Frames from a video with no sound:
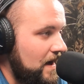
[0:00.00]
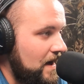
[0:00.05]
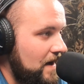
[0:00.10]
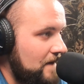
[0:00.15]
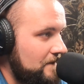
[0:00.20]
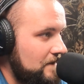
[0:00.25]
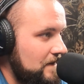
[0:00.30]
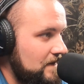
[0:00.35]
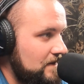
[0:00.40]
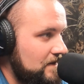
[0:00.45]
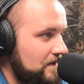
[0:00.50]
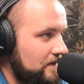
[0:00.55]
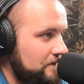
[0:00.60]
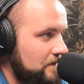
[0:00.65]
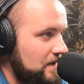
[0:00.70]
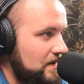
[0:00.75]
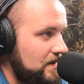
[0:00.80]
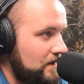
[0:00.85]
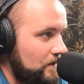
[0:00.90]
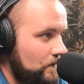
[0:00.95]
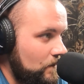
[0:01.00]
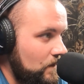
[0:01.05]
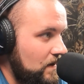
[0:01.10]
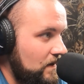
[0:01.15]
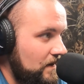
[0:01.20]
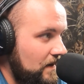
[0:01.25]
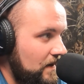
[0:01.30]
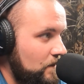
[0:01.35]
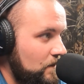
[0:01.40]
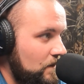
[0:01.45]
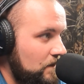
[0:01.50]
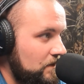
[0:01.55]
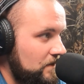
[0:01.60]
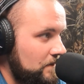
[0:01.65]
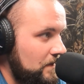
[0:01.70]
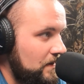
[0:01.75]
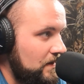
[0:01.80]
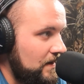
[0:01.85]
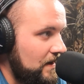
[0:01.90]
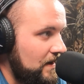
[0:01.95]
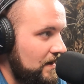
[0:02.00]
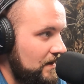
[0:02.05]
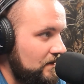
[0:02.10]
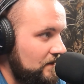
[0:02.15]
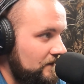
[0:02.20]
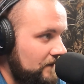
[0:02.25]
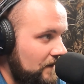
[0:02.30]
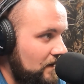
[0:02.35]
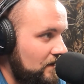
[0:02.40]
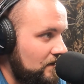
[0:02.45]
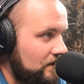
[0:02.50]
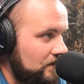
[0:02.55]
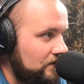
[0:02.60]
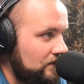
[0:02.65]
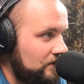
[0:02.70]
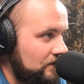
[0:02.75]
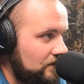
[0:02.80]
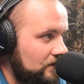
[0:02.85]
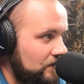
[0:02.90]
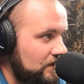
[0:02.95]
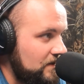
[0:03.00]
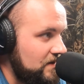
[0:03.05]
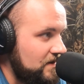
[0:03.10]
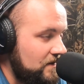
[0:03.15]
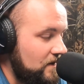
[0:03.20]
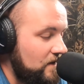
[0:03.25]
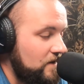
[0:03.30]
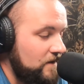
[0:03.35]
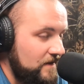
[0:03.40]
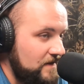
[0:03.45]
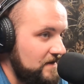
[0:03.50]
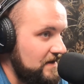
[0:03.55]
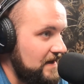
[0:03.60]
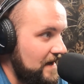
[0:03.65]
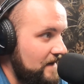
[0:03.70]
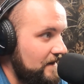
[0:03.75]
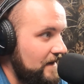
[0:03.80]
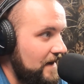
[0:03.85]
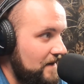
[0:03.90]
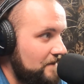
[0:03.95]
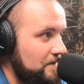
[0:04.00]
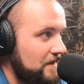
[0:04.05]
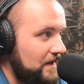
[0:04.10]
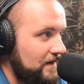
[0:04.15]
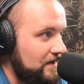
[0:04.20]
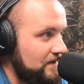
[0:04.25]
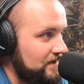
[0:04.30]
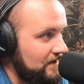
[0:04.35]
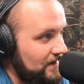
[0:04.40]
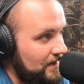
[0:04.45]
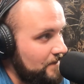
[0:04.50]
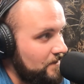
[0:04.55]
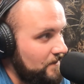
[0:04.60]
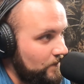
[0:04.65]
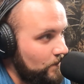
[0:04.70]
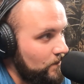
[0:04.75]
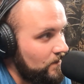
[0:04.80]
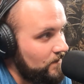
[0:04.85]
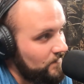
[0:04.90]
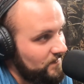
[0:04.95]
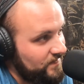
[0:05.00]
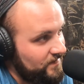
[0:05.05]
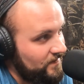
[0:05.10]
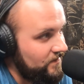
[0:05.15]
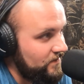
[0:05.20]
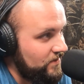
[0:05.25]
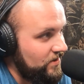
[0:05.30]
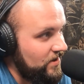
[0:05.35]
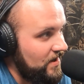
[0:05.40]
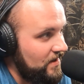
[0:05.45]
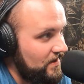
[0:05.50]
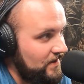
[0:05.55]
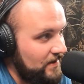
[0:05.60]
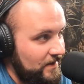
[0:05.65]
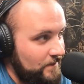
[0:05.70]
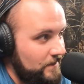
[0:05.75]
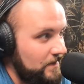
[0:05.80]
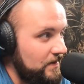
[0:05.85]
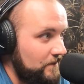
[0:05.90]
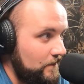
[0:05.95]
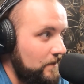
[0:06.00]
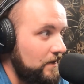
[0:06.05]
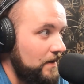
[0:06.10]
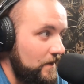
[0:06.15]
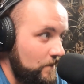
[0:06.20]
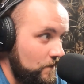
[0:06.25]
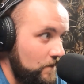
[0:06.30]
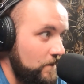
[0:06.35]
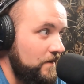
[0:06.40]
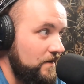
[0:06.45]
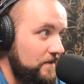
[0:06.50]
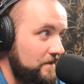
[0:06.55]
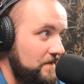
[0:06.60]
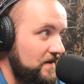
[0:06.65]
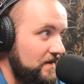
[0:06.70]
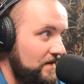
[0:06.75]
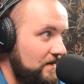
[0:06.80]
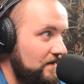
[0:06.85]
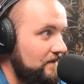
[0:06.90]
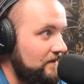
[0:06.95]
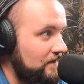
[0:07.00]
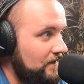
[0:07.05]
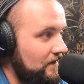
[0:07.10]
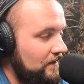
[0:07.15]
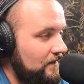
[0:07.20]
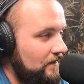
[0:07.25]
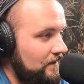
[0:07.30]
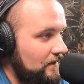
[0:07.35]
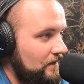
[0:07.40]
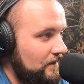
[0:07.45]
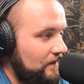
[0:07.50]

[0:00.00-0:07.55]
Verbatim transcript: obvious of being where they want to be at in the fog, yeah. which is hard to scout out because the day before it was sunshine and they went to where they wanted to be at. Yeah.